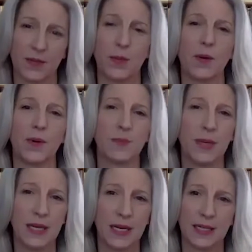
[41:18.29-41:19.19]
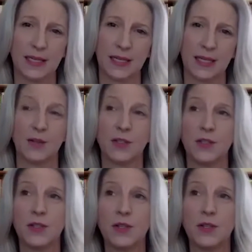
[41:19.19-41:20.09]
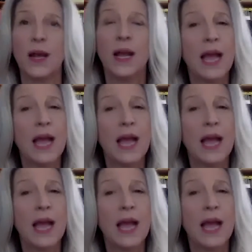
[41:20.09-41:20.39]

about what media is allowed to do,